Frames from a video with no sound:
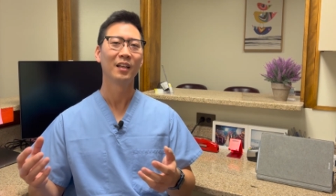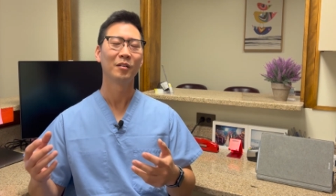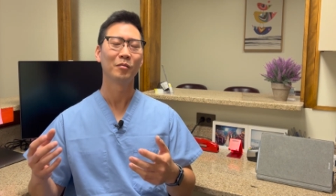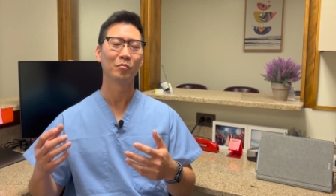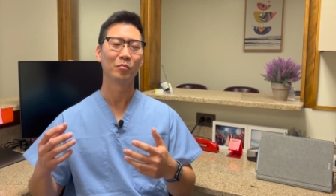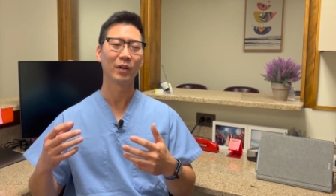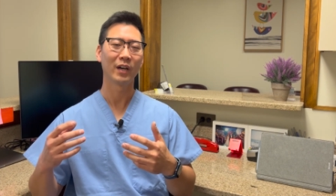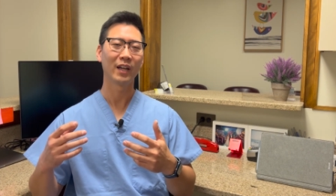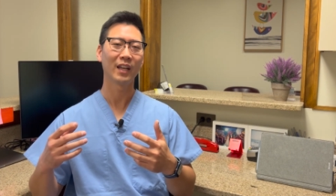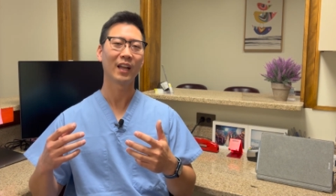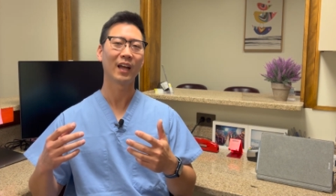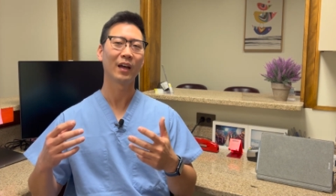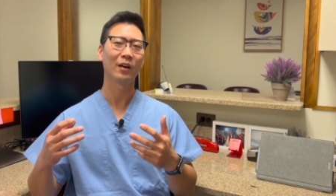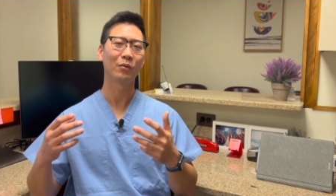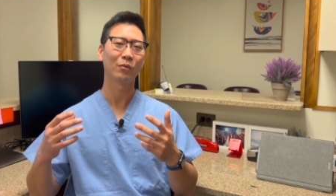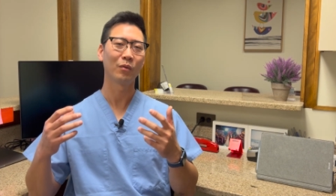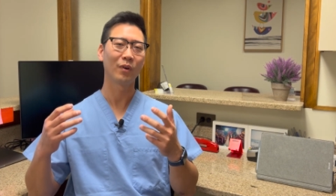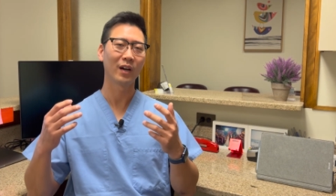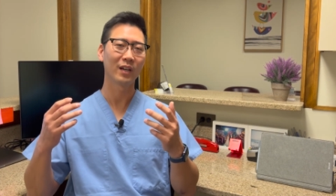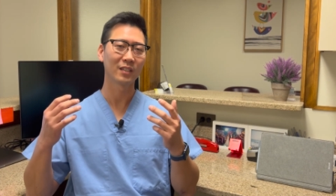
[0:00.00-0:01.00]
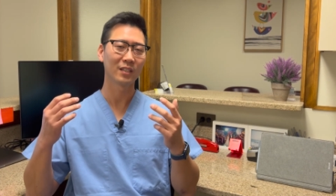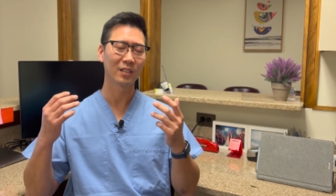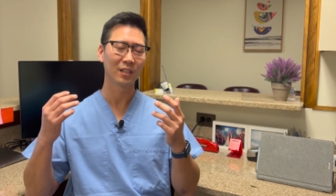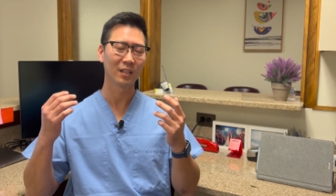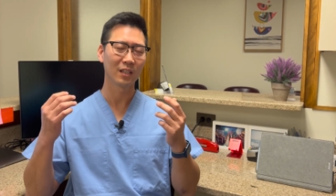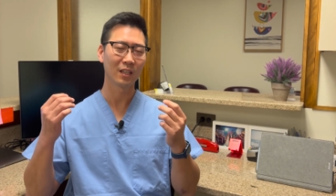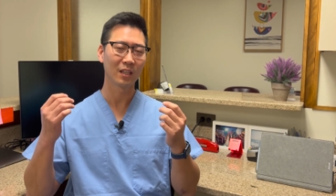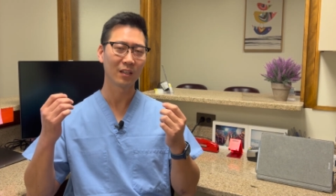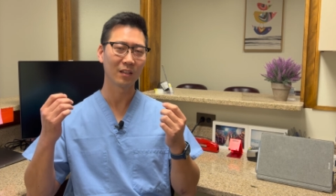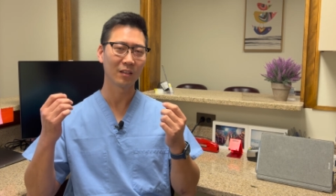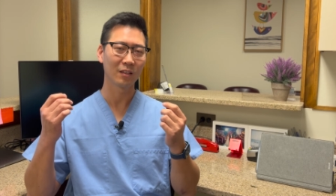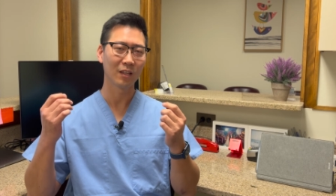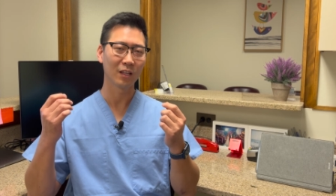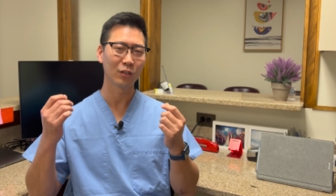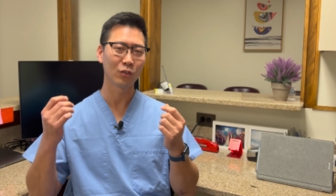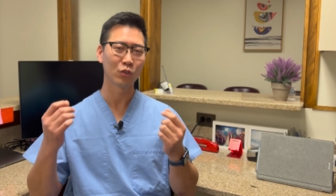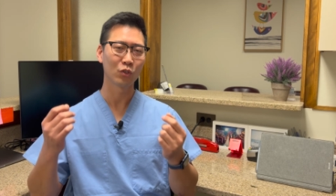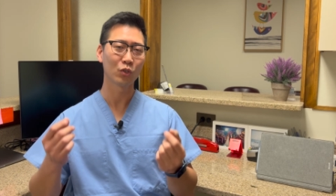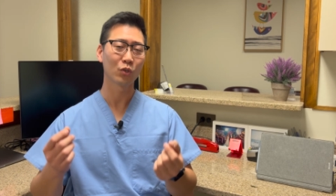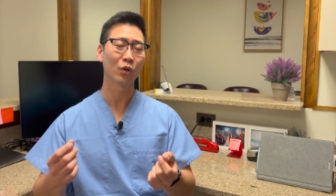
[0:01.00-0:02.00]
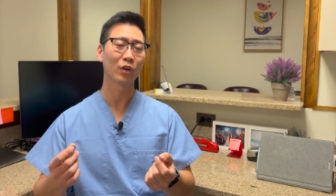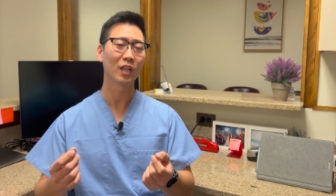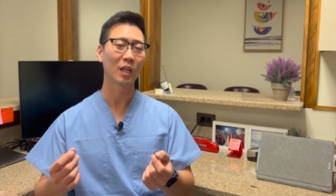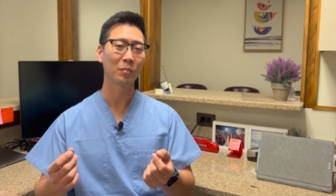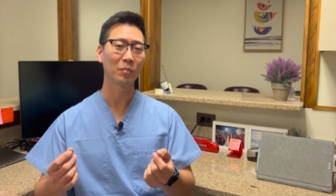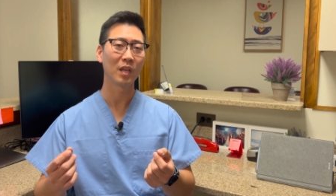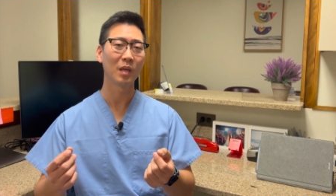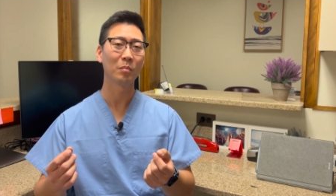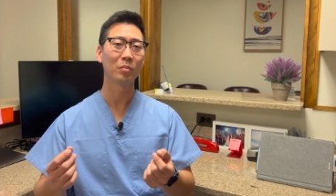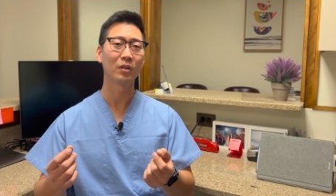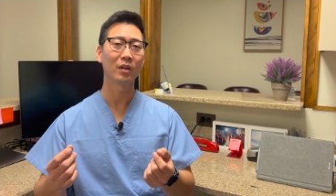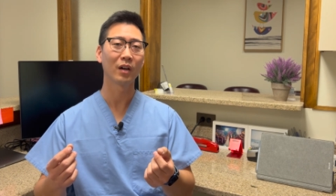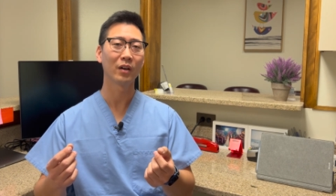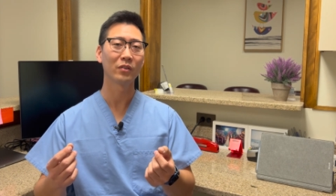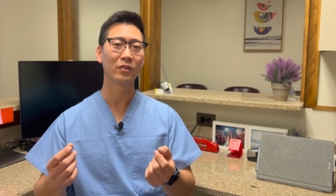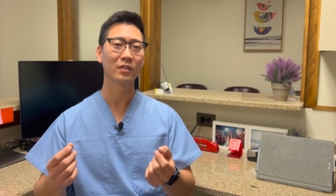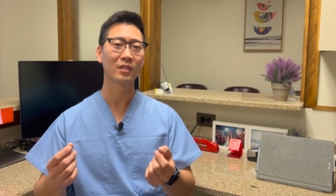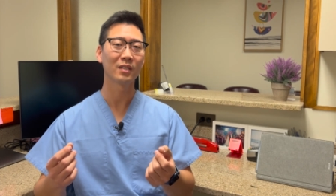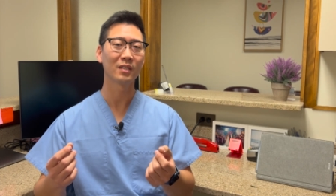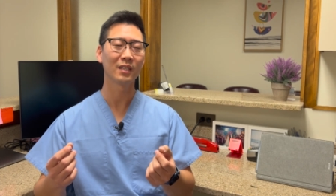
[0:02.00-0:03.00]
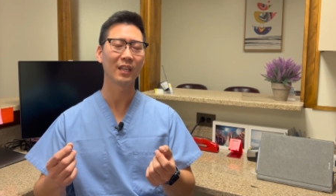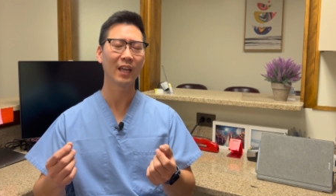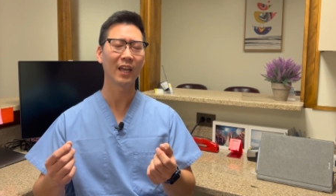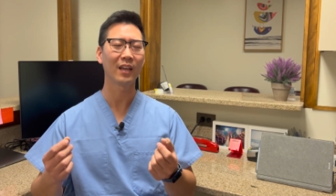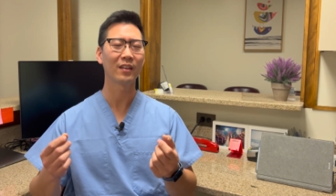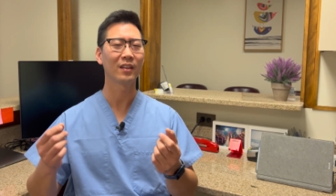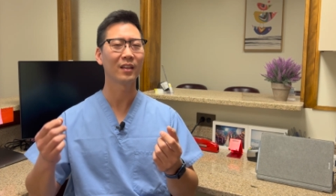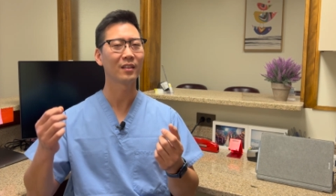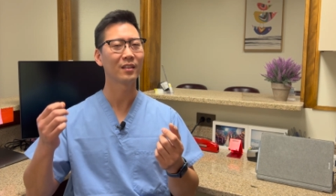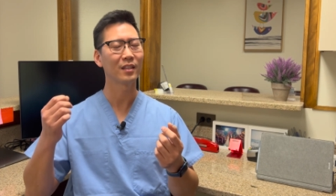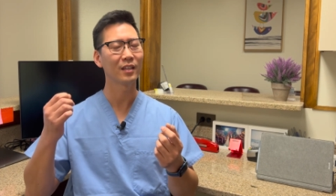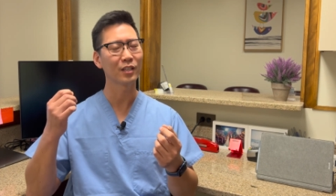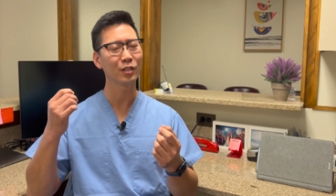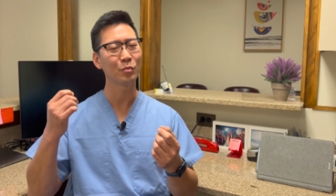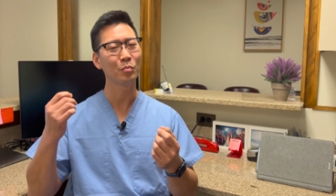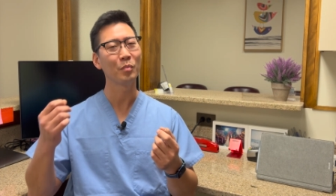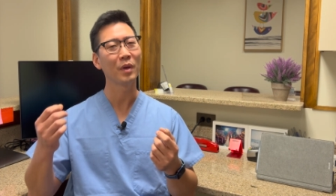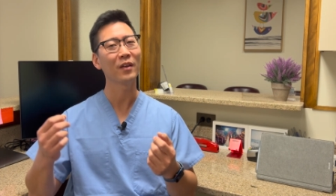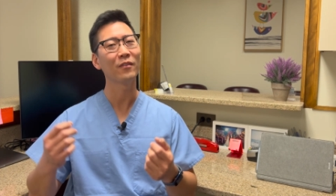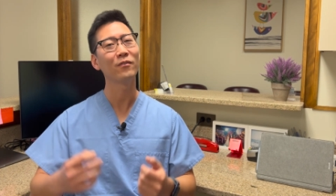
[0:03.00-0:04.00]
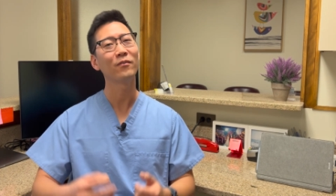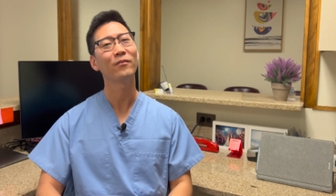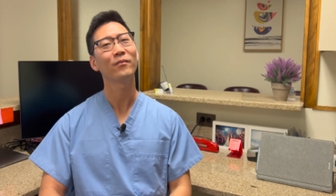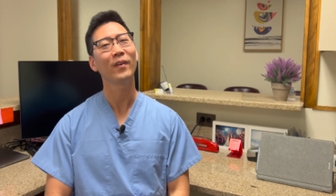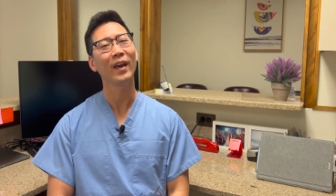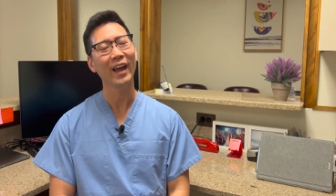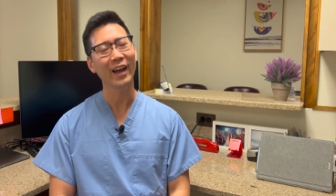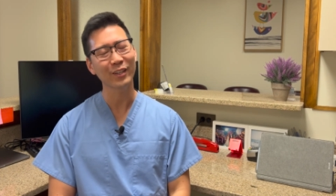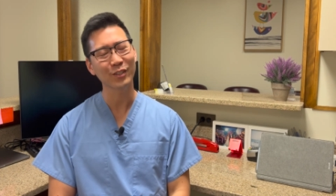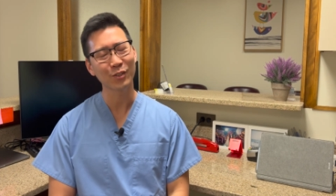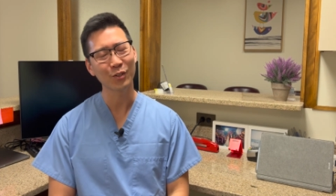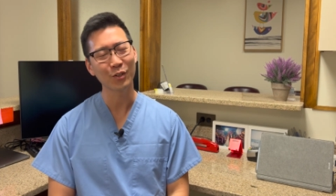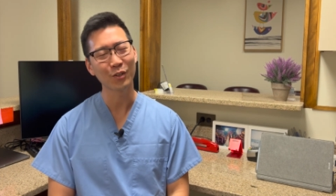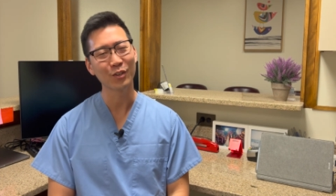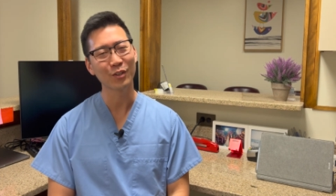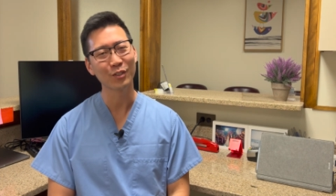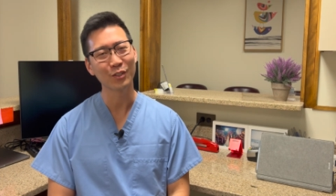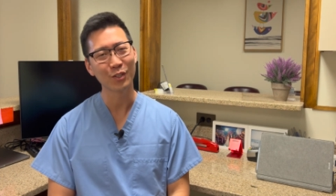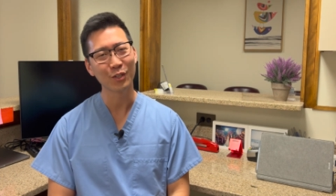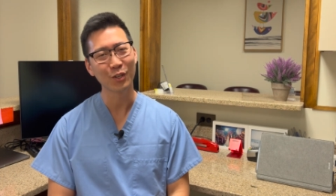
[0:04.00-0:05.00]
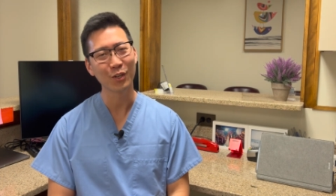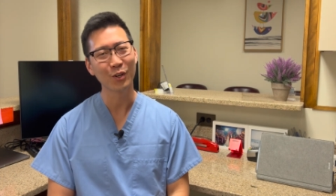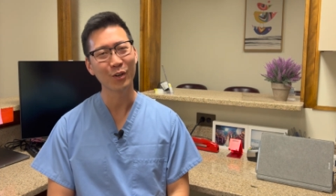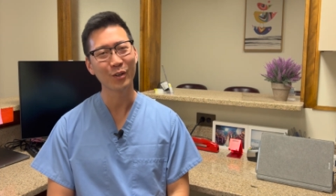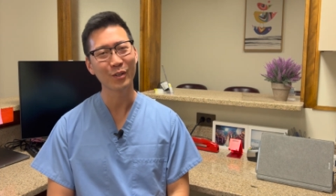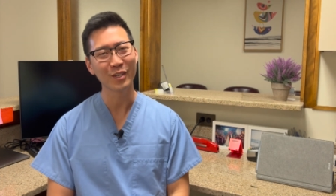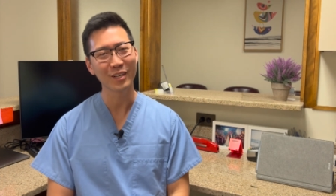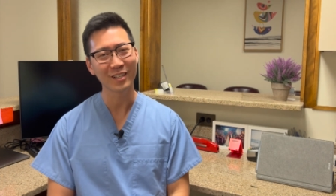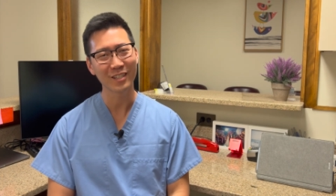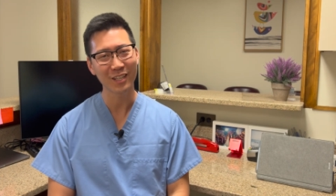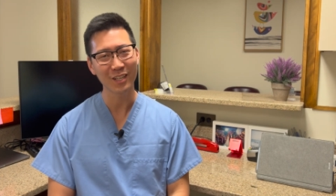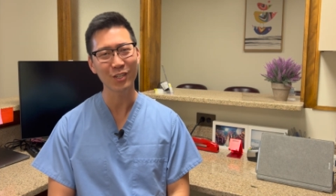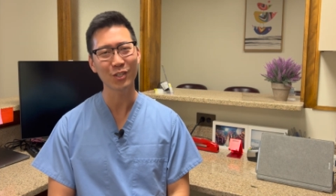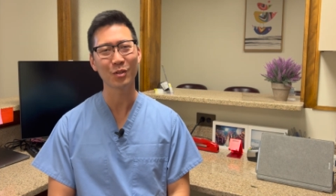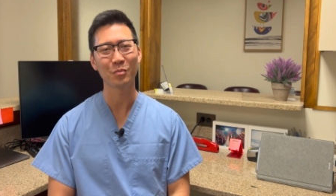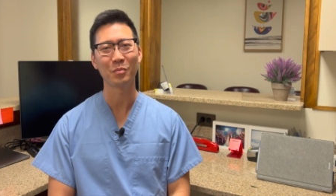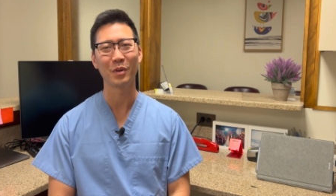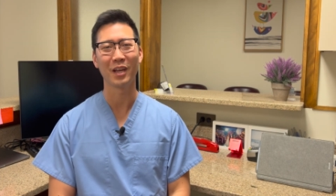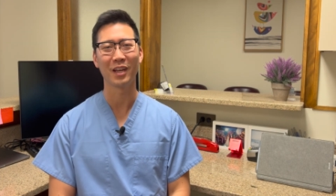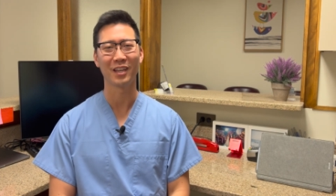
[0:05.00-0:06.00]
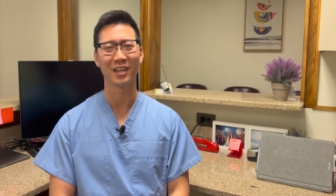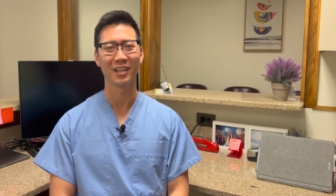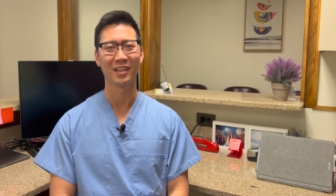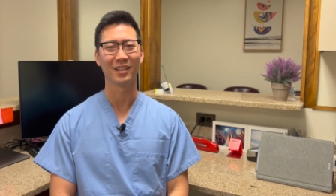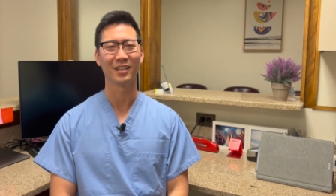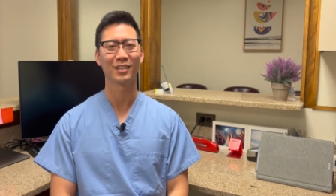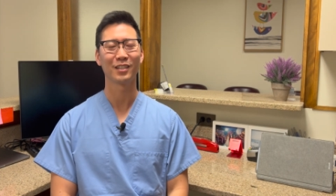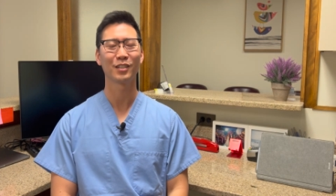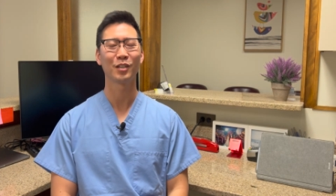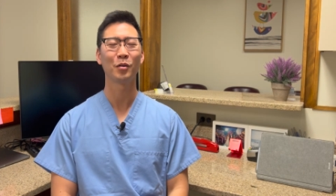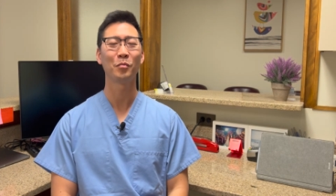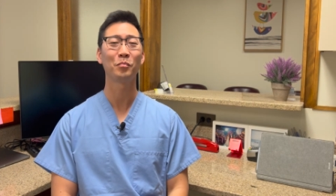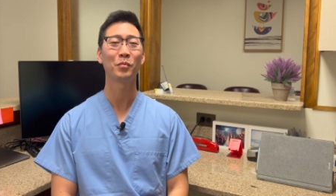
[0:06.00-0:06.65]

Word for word: but I want to ensure that people understand that this may factor you into your decision making. Some